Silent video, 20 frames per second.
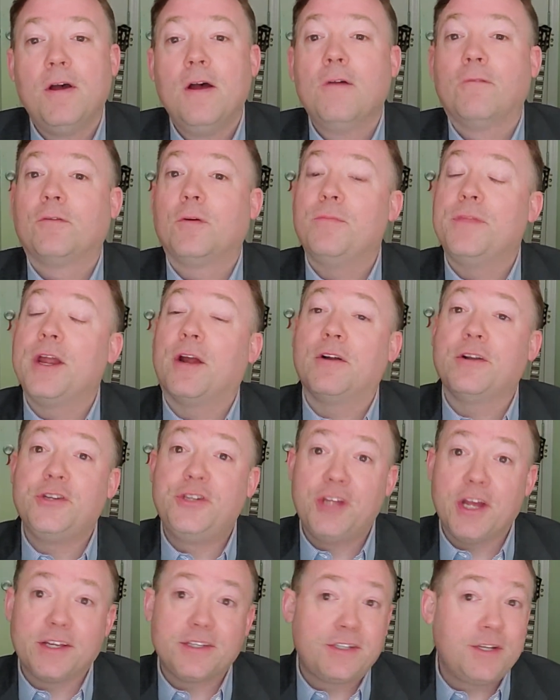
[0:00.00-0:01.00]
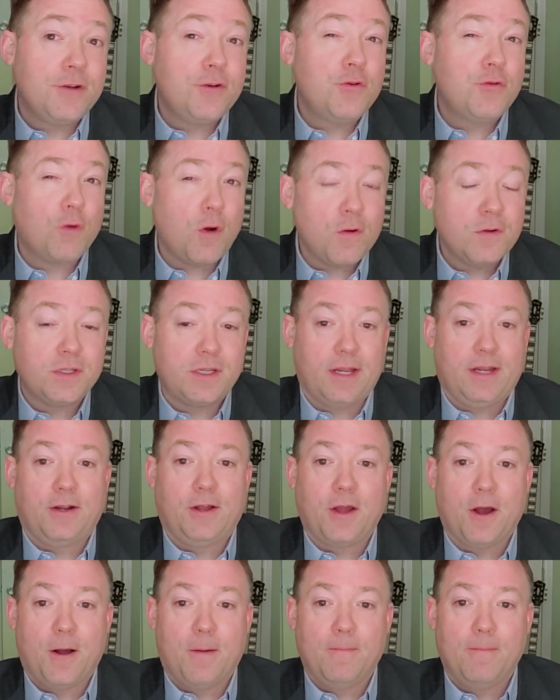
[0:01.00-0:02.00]
from their adjusted gross
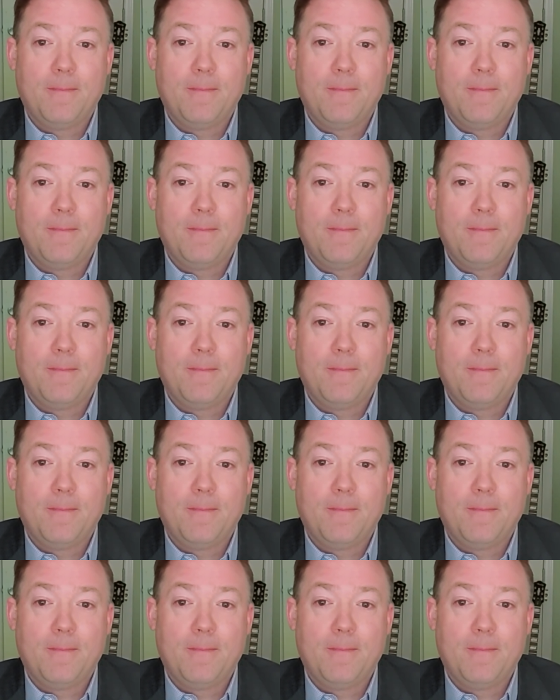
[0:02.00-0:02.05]
income.